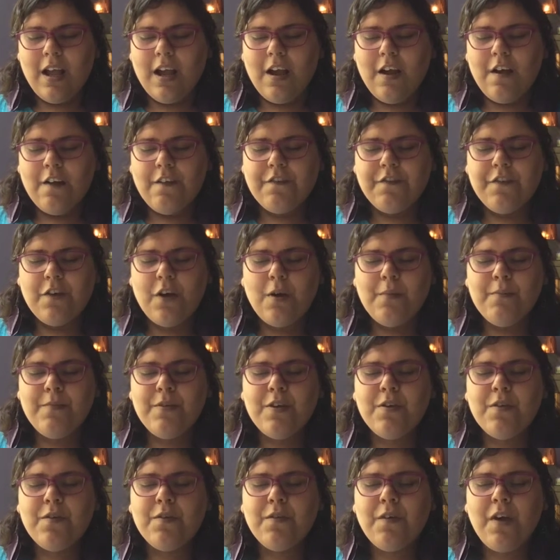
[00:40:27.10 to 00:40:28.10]
From
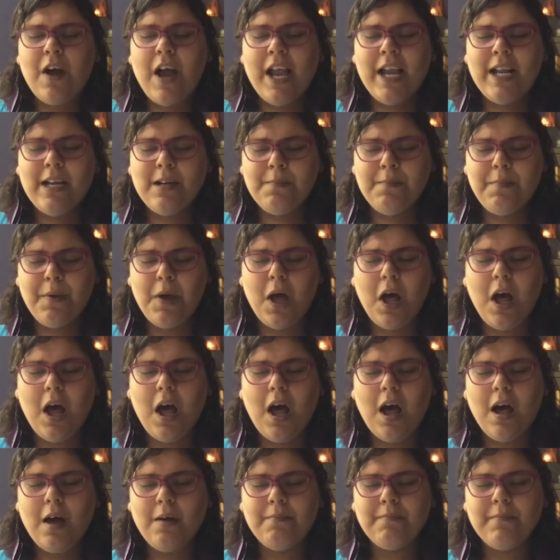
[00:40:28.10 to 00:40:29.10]
your right
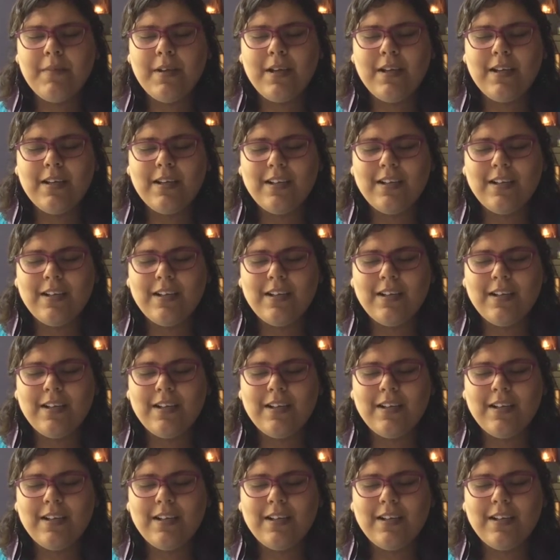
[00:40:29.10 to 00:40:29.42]
palm,